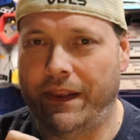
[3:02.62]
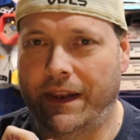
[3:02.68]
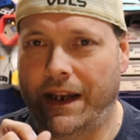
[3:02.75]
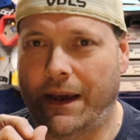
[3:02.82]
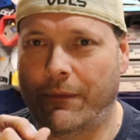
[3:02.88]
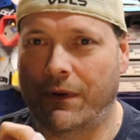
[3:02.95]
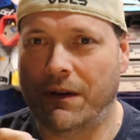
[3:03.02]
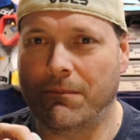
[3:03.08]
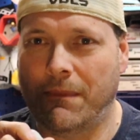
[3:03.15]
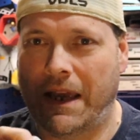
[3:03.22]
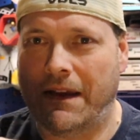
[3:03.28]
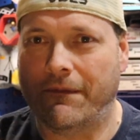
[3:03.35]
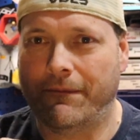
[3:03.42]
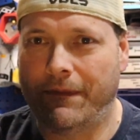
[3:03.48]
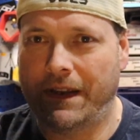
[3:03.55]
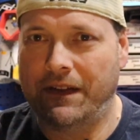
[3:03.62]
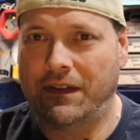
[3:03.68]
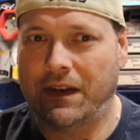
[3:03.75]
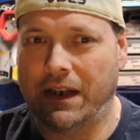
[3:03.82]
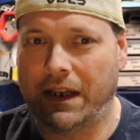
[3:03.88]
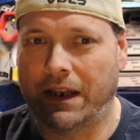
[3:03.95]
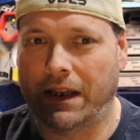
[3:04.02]
that I wouldn't mind
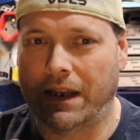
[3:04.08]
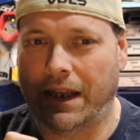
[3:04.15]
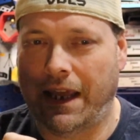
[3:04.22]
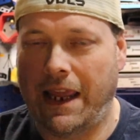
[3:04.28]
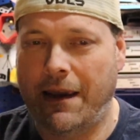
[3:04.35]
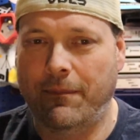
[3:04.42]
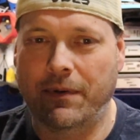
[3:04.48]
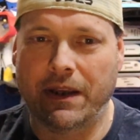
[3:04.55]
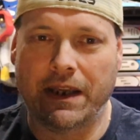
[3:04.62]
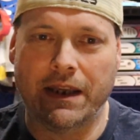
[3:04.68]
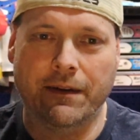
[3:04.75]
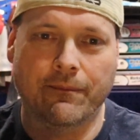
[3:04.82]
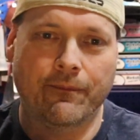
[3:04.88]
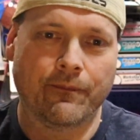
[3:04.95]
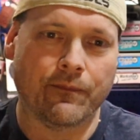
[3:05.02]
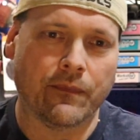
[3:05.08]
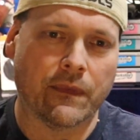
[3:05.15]
visiting and camping in,